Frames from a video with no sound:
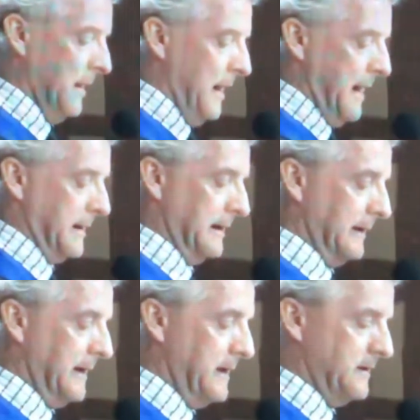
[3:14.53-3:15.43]
and can
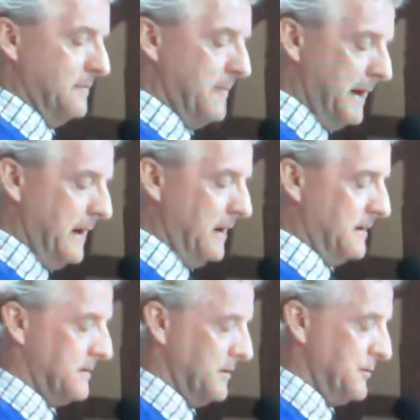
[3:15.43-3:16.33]
lead to many
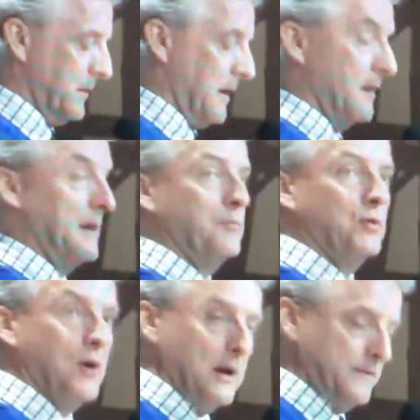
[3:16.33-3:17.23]
concerns regarding
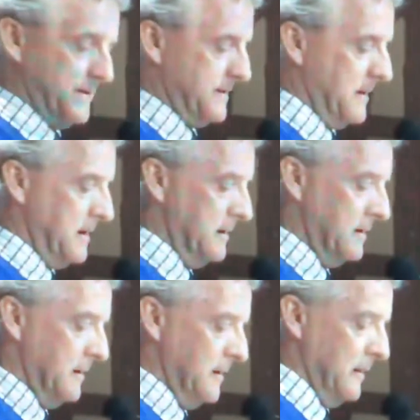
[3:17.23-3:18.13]
privacy
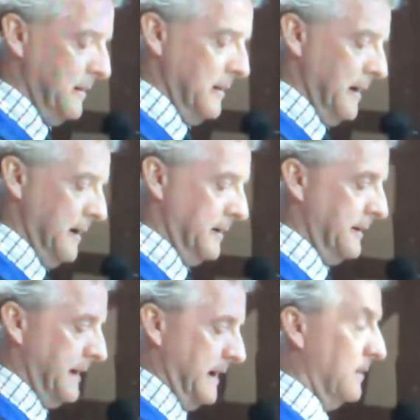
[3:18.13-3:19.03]
and
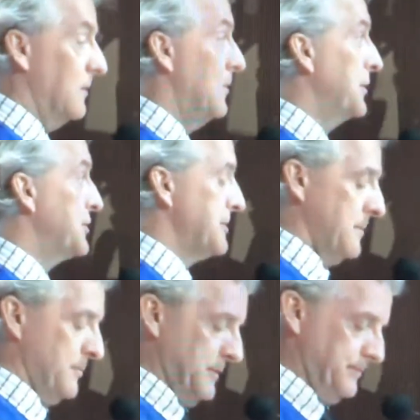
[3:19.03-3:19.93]
data ownership.
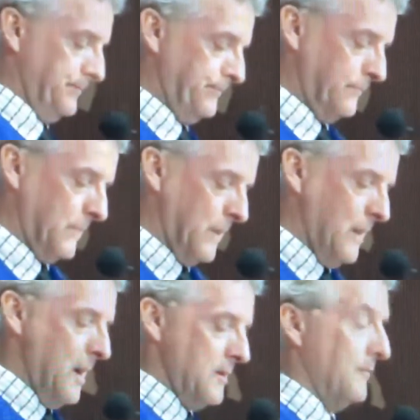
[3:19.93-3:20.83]

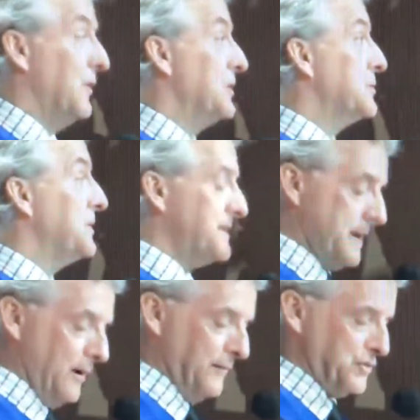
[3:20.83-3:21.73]
The virtual
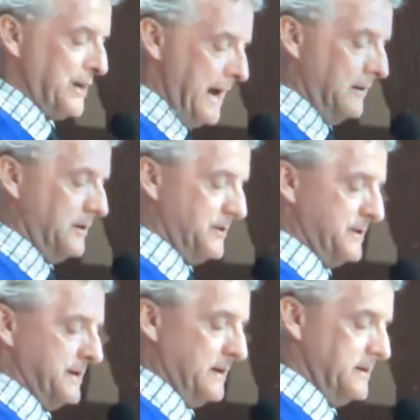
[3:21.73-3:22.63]
self
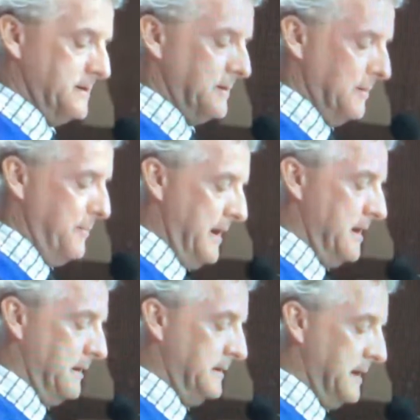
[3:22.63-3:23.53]
challenges us to
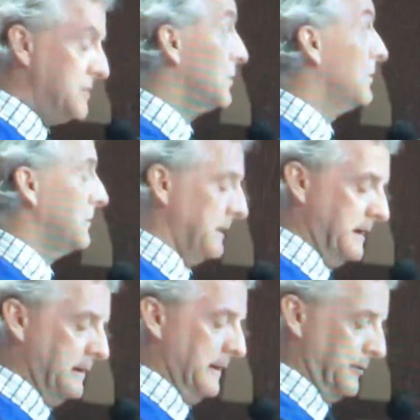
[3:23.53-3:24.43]
be
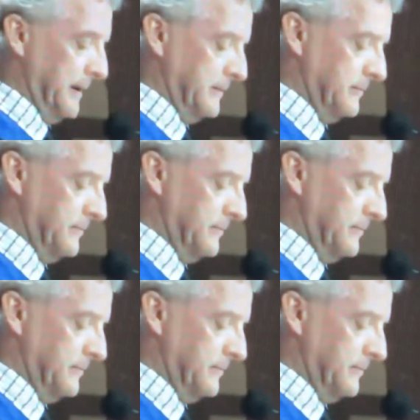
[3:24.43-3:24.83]
digitally literate